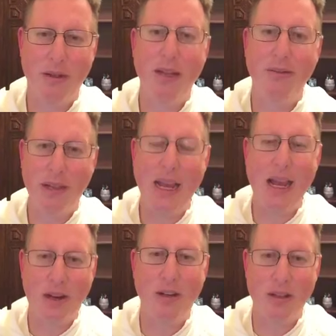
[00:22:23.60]
give the
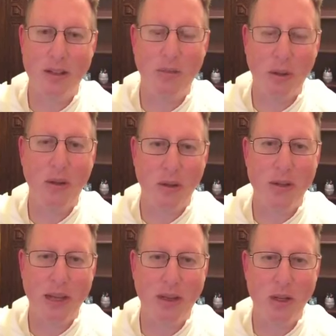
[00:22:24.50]
anchor to someone who
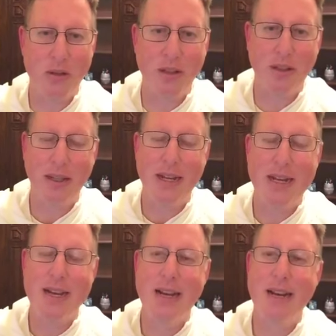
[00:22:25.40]
knows how to use it.
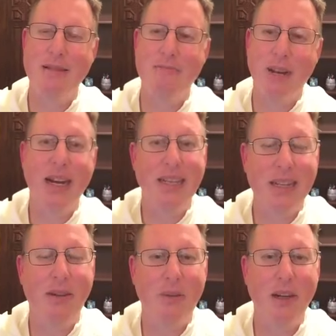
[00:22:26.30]
But I
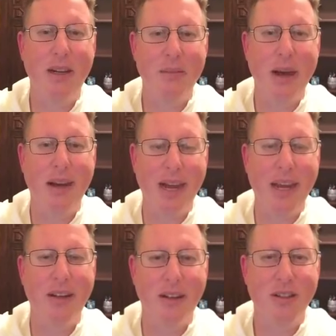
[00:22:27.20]
did read about
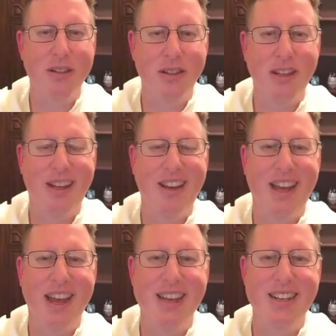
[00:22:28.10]
anchors
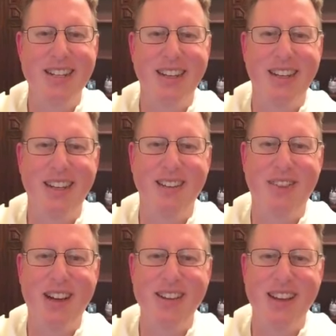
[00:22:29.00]
and
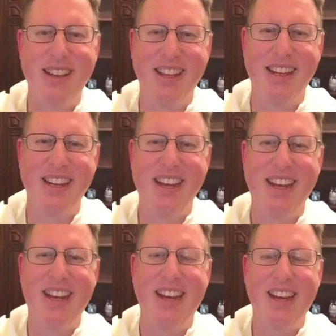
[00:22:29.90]
found out that
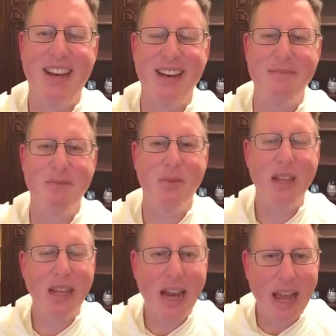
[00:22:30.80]

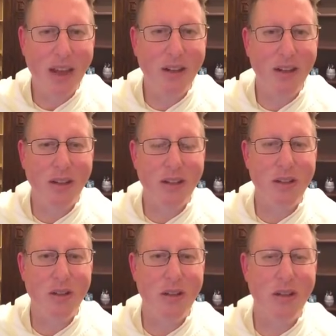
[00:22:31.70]
with an anchor,
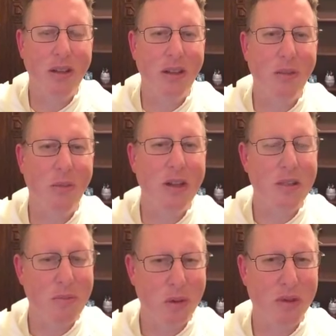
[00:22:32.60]
One of
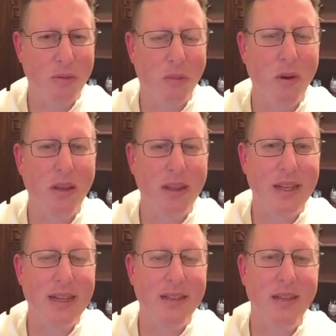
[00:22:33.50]
the most important
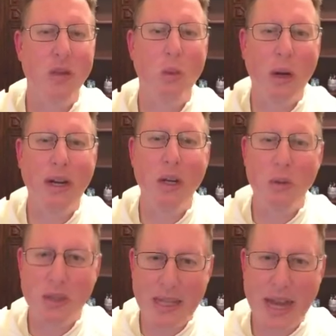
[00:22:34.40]
things is where
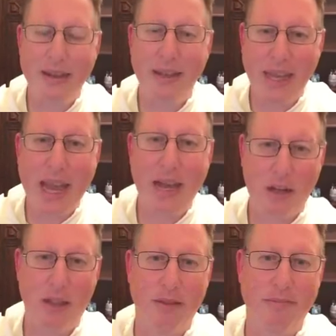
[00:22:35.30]
you set the
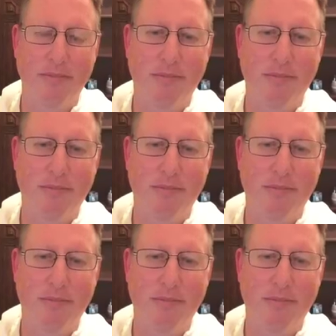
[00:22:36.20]
anchor.